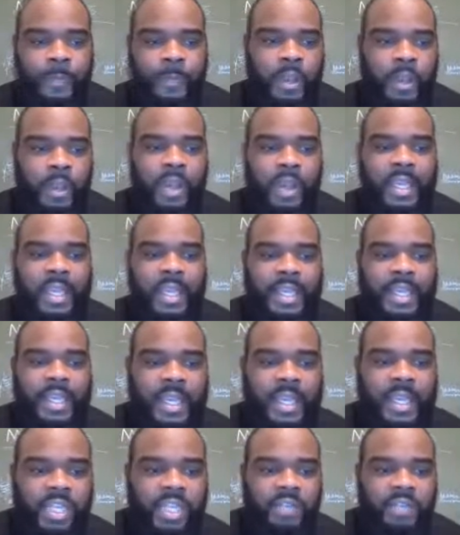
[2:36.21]
All right. And
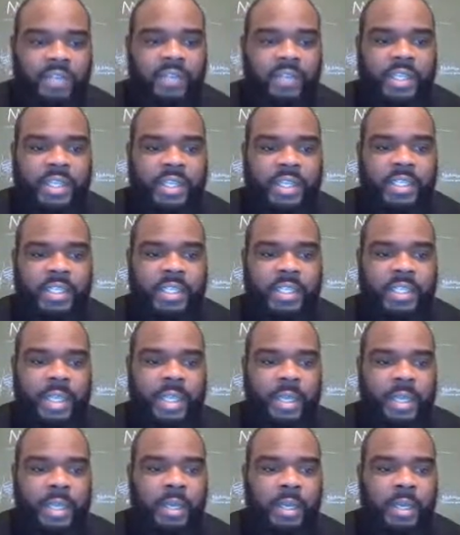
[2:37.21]
each of these